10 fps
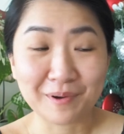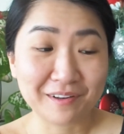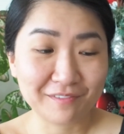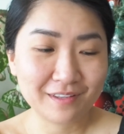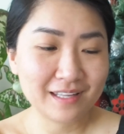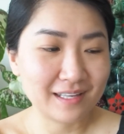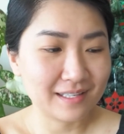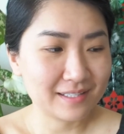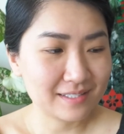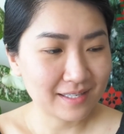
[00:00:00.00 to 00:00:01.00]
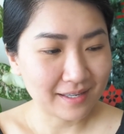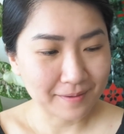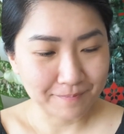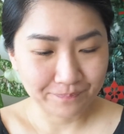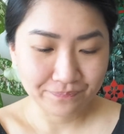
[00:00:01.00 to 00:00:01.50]
one of these.
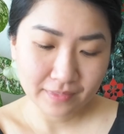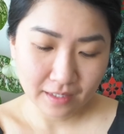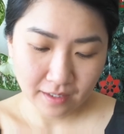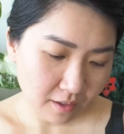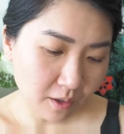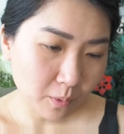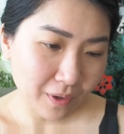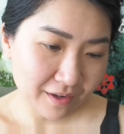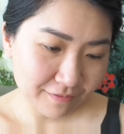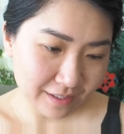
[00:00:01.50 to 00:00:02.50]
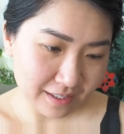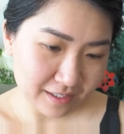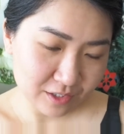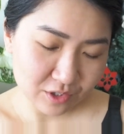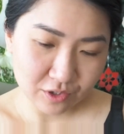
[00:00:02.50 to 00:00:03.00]
One of
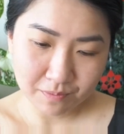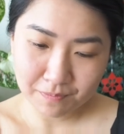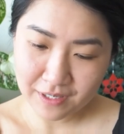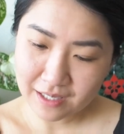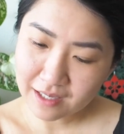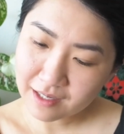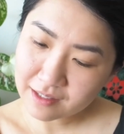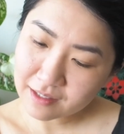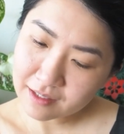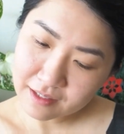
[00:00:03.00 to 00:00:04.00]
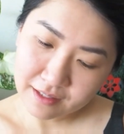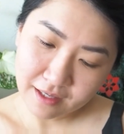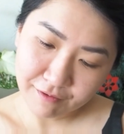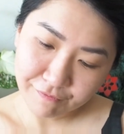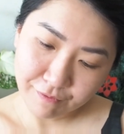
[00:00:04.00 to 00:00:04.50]
these should be
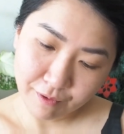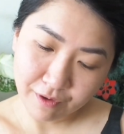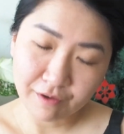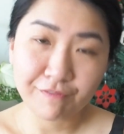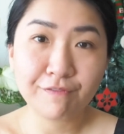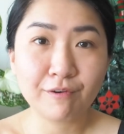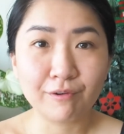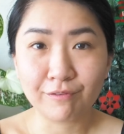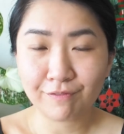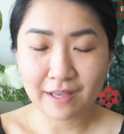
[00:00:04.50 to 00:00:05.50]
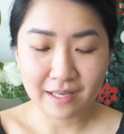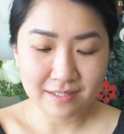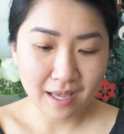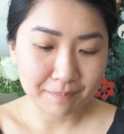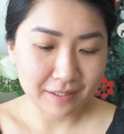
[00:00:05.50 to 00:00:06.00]
enough for a full
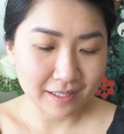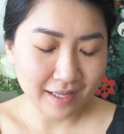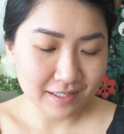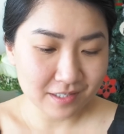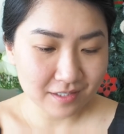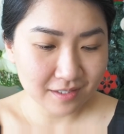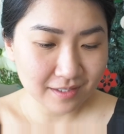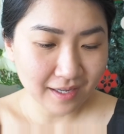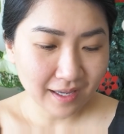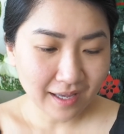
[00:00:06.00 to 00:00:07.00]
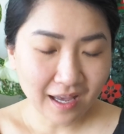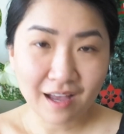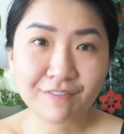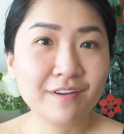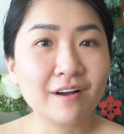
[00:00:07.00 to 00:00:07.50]
face application.
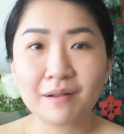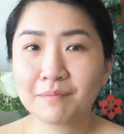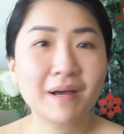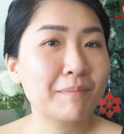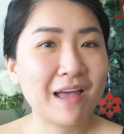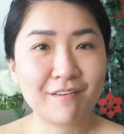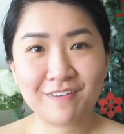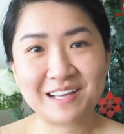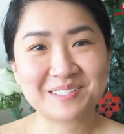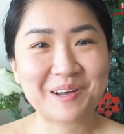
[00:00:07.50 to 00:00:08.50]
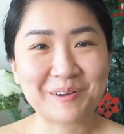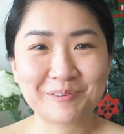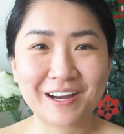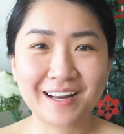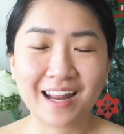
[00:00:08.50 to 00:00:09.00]
I've got my bare face on
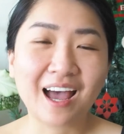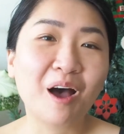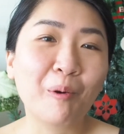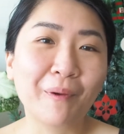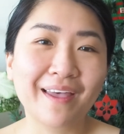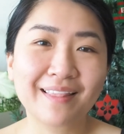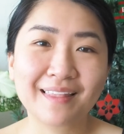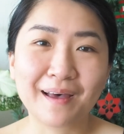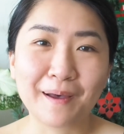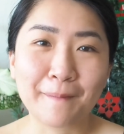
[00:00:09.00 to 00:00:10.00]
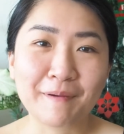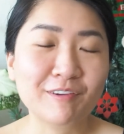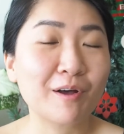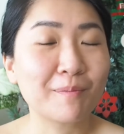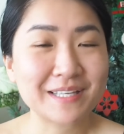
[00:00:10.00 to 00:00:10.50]
right now with I've
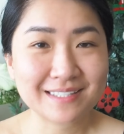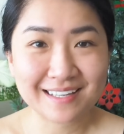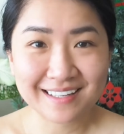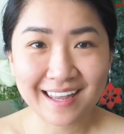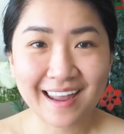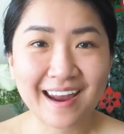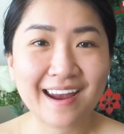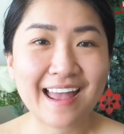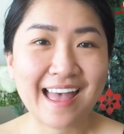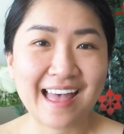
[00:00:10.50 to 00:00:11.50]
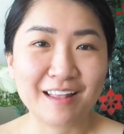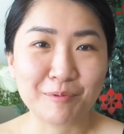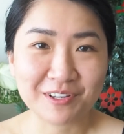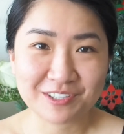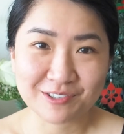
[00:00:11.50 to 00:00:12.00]
got all my skincare and
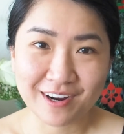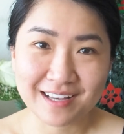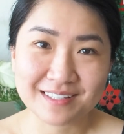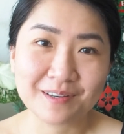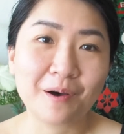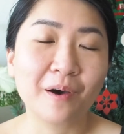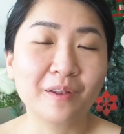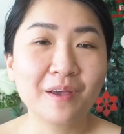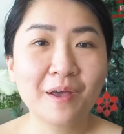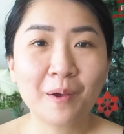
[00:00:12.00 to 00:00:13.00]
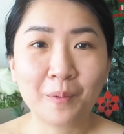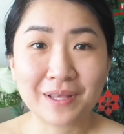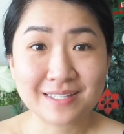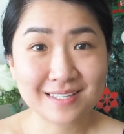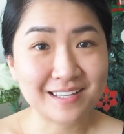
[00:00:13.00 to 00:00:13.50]
moisturizer on
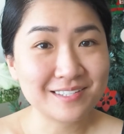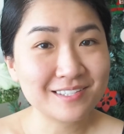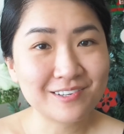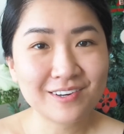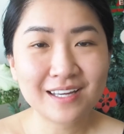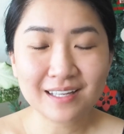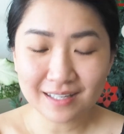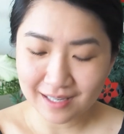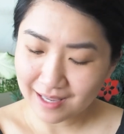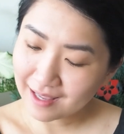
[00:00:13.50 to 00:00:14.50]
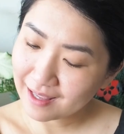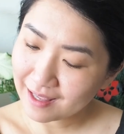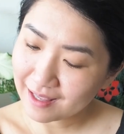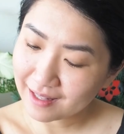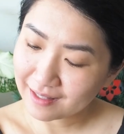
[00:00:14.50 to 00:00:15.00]
with sunscreen,
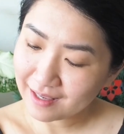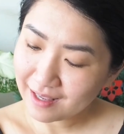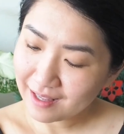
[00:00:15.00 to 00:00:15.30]
and